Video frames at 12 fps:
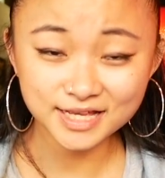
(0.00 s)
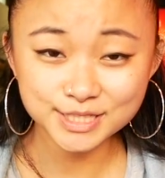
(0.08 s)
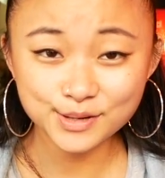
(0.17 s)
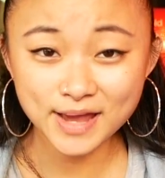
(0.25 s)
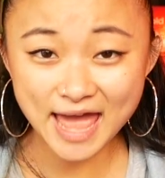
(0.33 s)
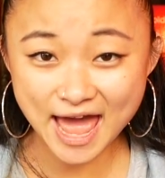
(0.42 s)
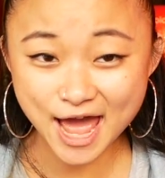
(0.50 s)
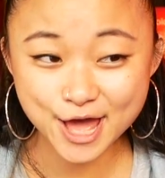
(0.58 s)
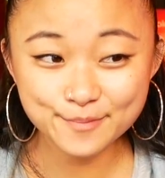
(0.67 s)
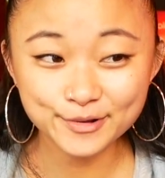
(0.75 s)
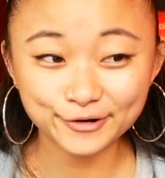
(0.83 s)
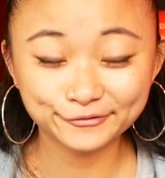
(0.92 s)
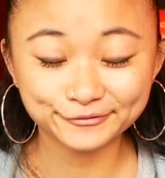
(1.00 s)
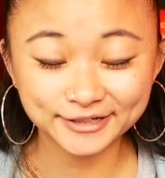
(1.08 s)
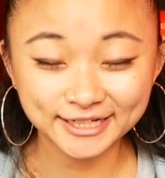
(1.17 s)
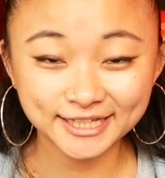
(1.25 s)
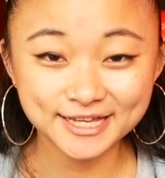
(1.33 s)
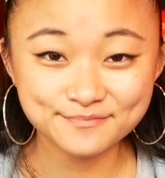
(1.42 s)
So I am
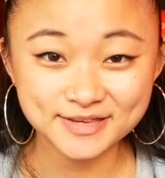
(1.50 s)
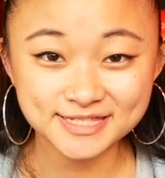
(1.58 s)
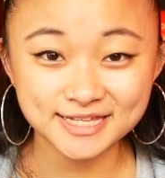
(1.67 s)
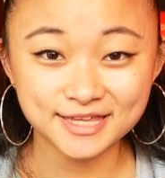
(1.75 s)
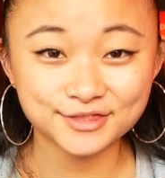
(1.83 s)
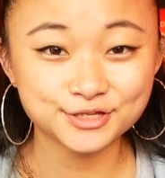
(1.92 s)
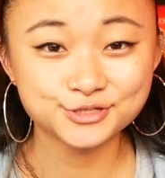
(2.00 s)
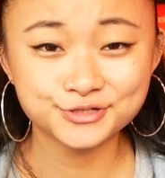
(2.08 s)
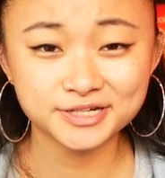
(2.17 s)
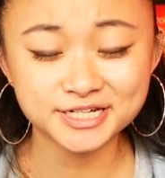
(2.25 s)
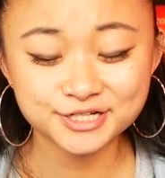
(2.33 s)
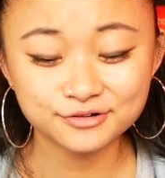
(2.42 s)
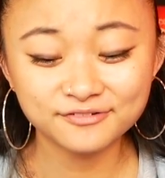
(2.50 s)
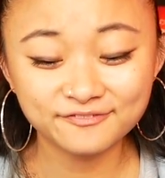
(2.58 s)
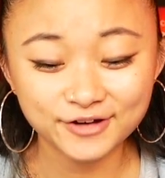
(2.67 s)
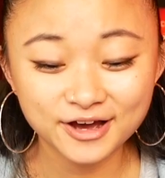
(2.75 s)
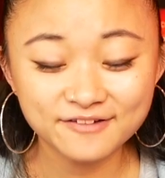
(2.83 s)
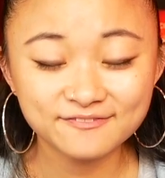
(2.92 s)
really missing those traditional
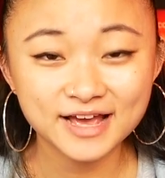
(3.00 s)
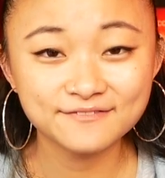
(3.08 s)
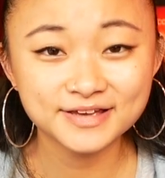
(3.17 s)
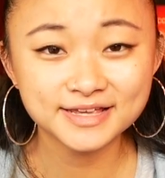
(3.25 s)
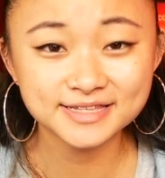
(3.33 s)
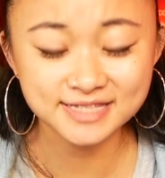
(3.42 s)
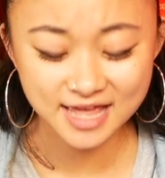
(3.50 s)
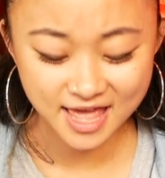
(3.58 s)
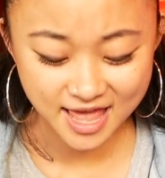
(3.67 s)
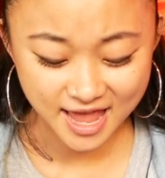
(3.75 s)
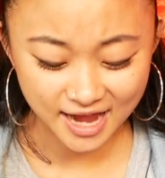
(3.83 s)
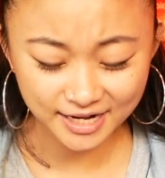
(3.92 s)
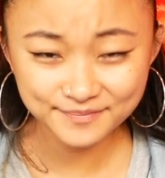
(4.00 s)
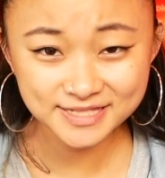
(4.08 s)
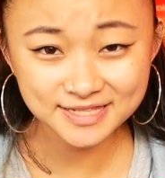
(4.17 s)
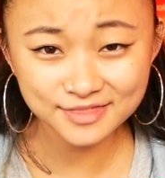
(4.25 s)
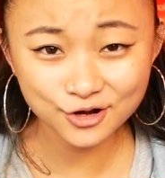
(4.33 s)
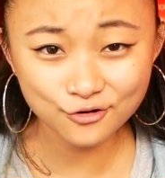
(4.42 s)
pho flavors, and I'm
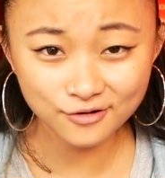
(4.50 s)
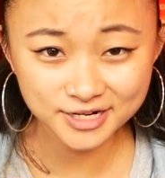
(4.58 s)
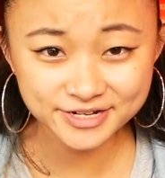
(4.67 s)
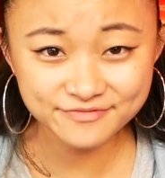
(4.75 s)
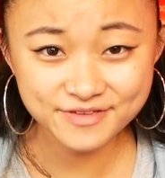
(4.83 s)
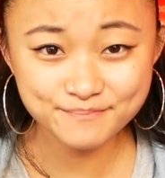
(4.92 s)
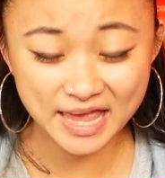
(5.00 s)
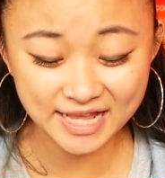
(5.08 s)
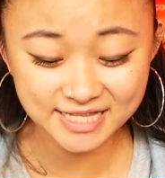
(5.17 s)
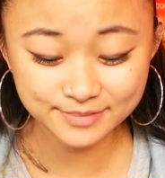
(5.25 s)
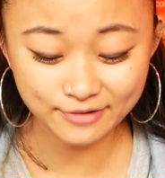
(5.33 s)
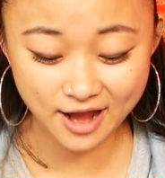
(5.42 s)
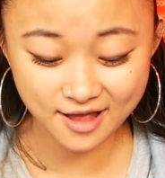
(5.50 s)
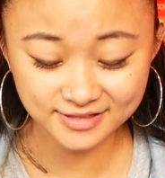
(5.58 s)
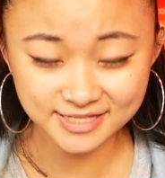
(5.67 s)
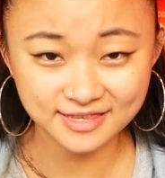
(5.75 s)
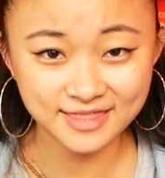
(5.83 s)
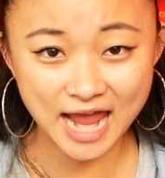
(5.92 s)
missing the crunch of the bean
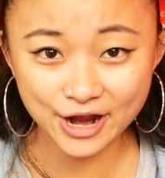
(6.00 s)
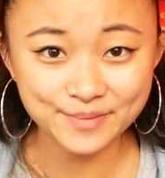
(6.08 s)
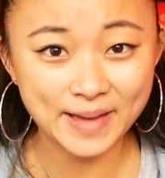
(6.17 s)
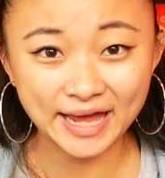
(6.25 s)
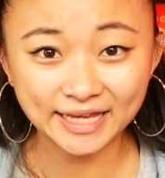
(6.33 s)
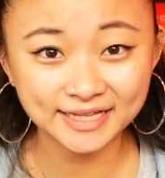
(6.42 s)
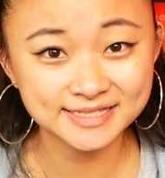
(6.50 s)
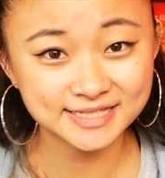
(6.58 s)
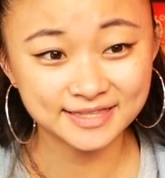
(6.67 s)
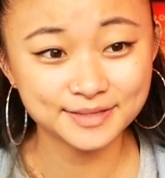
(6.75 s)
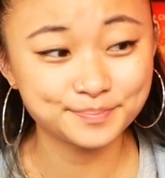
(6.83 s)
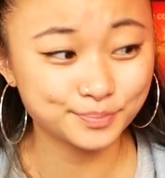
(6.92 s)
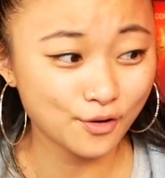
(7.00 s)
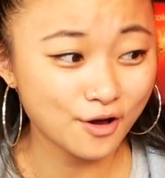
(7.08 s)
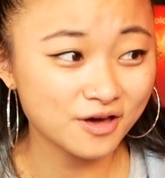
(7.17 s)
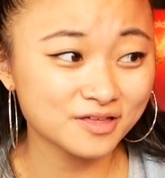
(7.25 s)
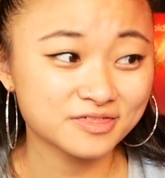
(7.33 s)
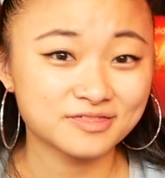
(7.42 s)
sprouts and the aromatics in the
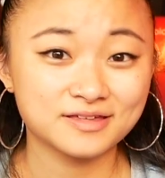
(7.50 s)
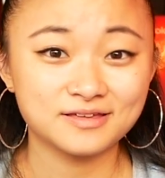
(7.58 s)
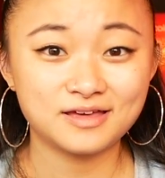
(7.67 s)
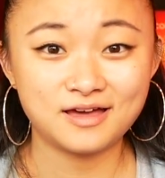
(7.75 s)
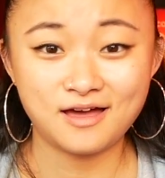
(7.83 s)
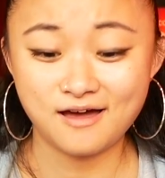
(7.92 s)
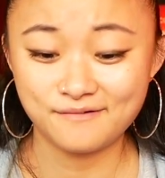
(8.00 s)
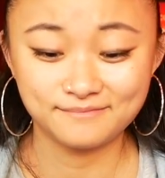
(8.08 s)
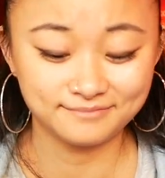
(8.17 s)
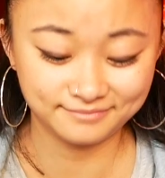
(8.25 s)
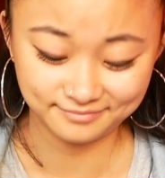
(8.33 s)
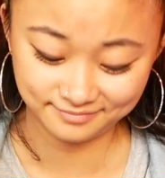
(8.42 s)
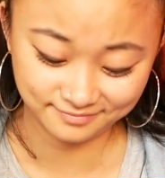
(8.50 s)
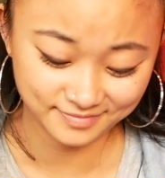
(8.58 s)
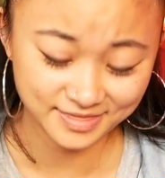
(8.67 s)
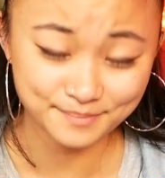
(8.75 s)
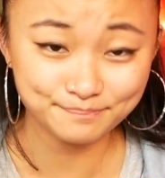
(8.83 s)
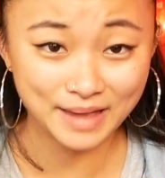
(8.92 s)
broth,
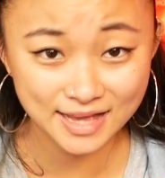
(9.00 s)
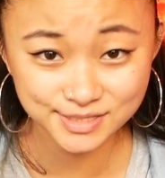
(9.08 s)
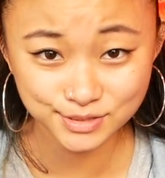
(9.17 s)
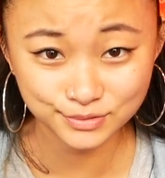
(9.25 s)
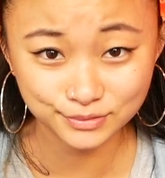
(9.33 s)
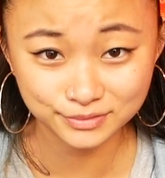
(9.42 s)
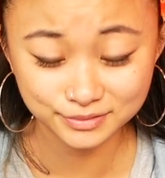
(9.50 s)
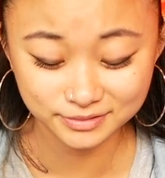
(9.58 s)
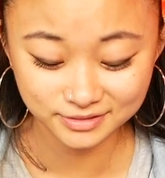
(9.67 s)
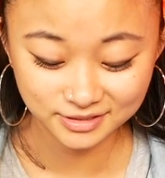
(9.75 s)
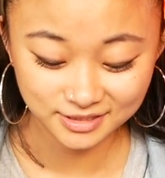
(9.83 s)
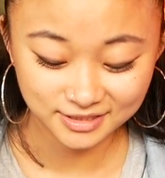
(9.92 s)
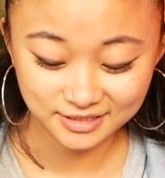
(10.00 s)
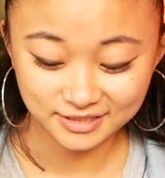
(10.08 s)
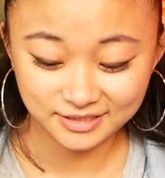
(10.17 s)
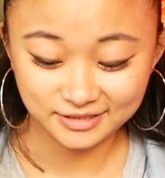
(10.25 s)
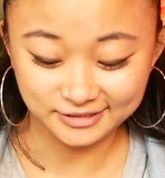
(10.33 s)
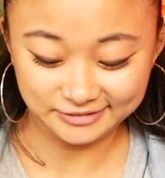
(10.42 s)
the basil.
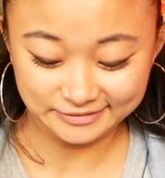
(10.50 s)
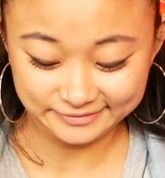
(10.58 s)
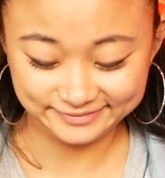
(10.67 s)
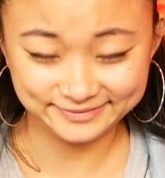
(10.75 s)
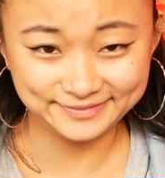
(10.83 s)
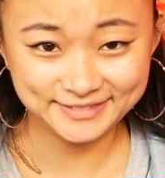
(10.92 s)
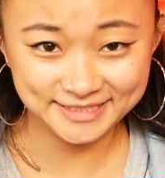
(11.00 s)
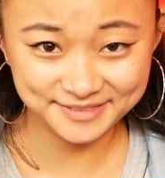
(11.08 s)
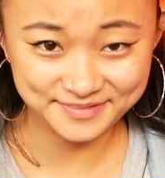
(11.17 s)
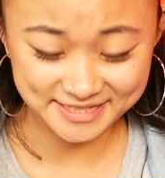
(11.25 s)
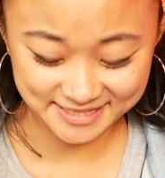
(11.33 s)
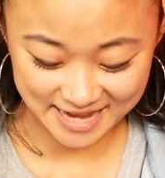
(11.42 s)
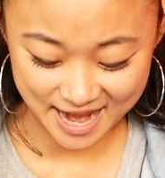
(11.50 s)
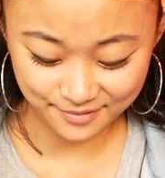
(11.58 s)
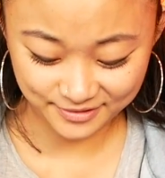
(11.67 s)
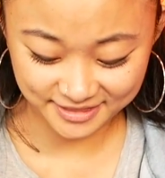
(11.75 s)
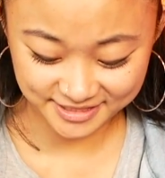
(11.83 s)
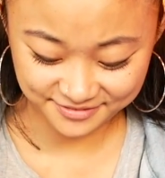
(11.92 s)
Just a bit sad
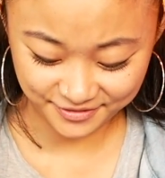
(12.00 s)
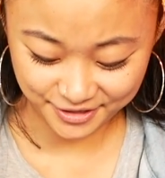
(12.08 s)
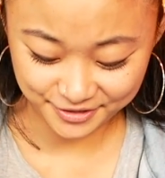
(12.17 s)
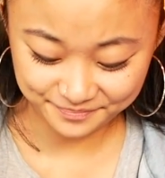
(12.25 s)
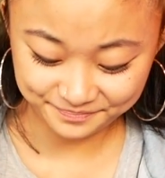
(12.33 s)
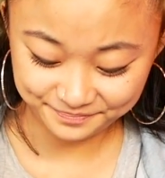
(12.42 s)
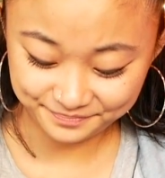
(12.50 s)
with this pho.